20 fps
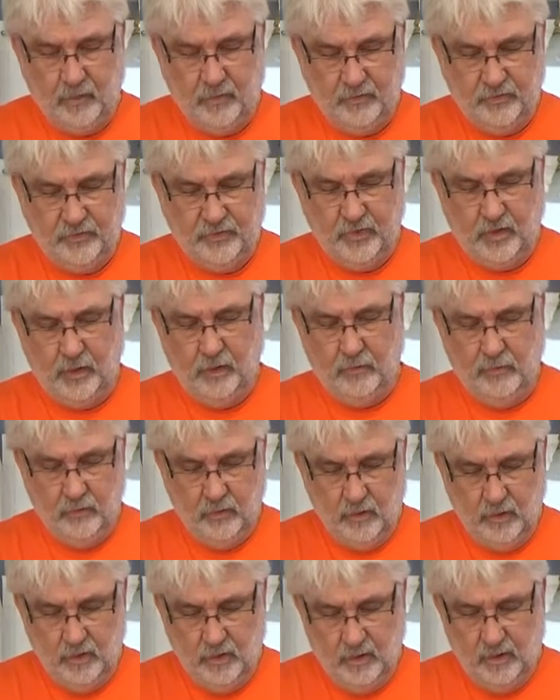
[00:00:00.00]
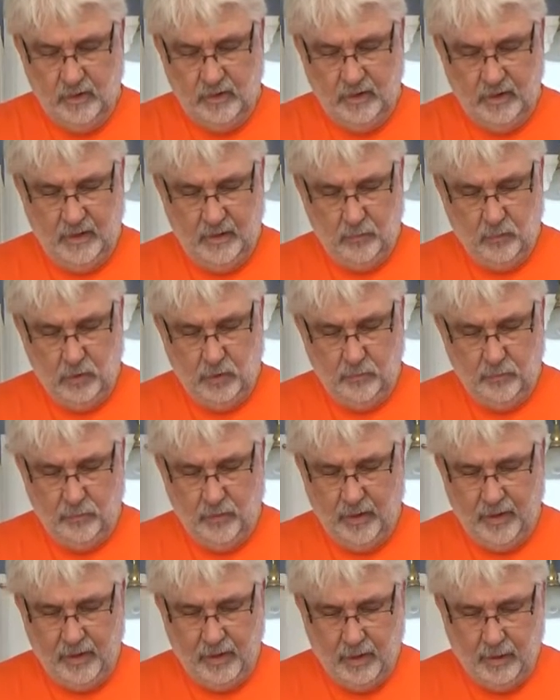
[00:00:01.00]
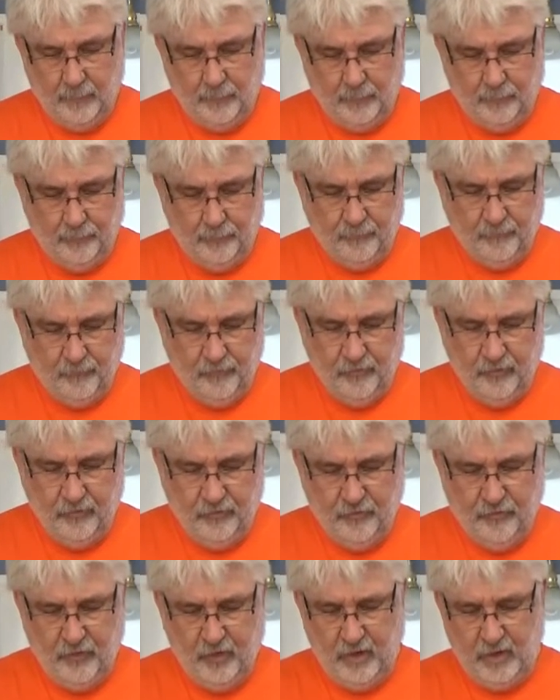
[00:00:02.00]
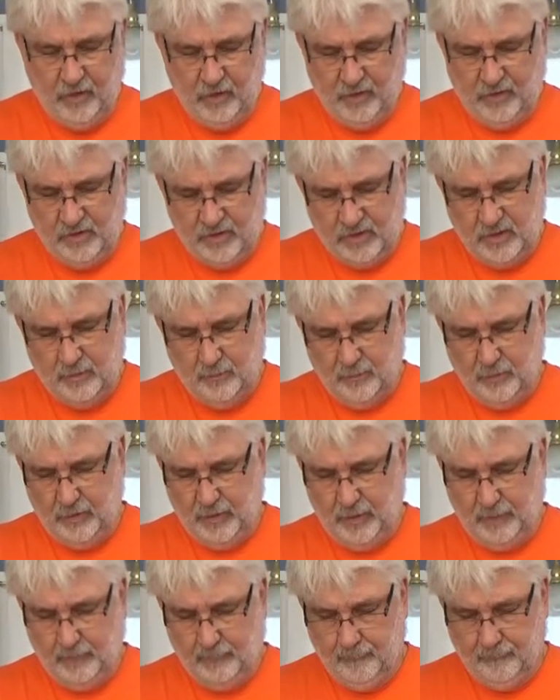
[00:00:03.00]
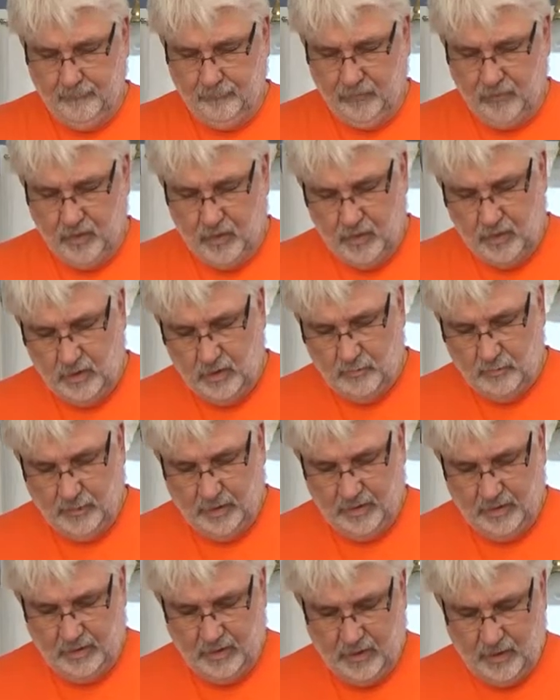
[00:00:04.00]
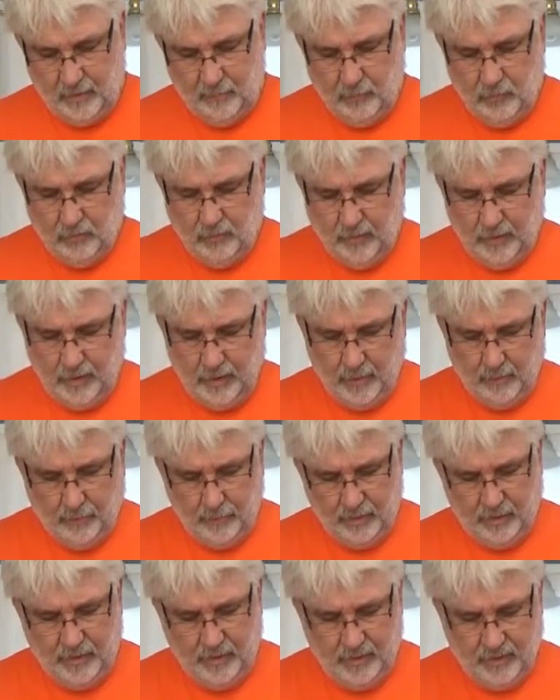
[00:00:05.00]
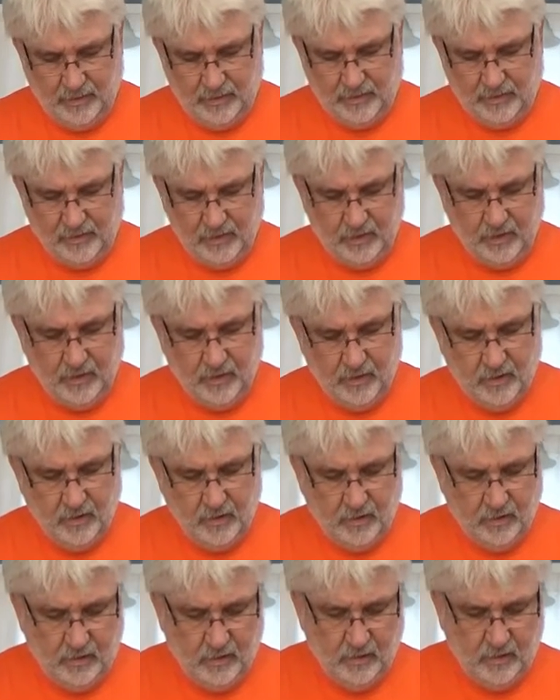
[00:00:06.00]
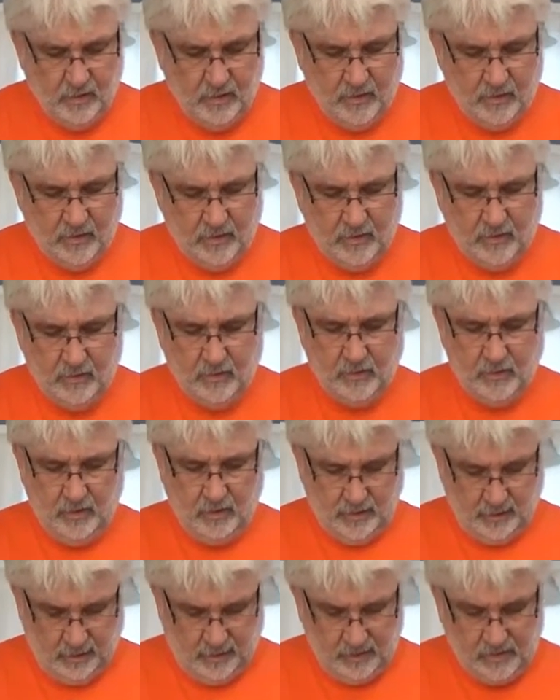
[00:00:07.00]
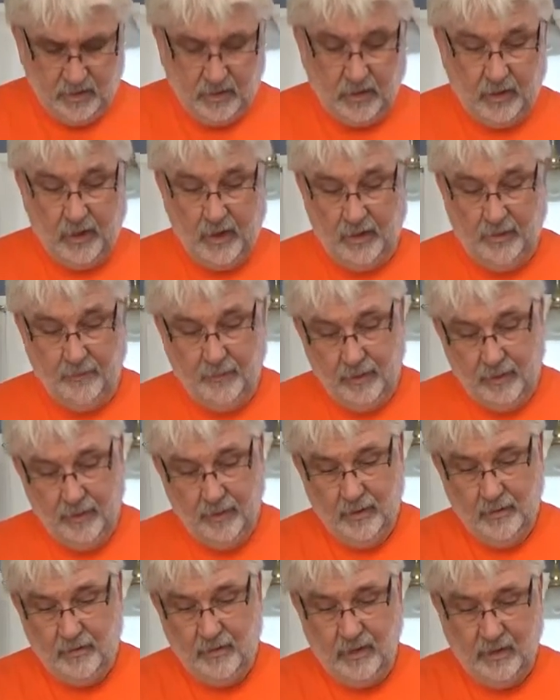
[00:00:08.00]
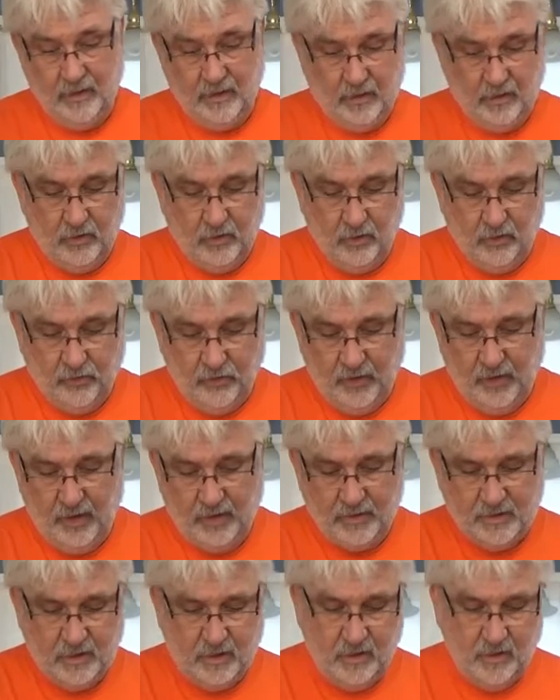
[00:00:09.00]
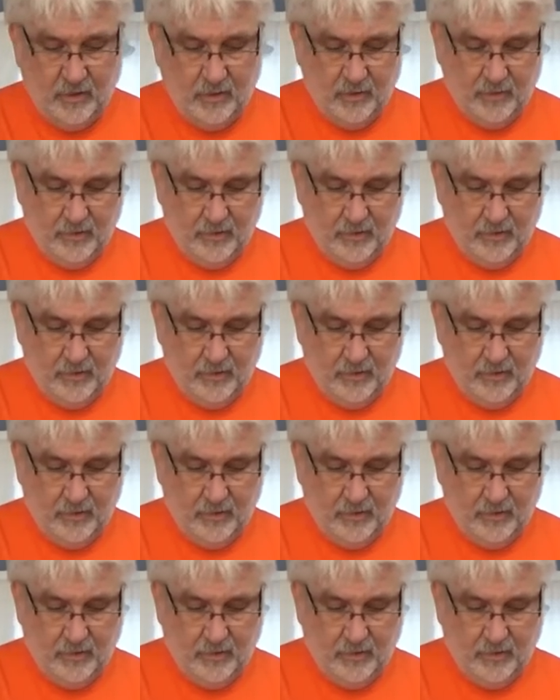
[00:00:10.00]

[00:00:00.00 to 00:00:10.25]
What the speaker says: so they will break up fairly simply by the time we're ready to blend this. Alright, so again, nothing too fancy.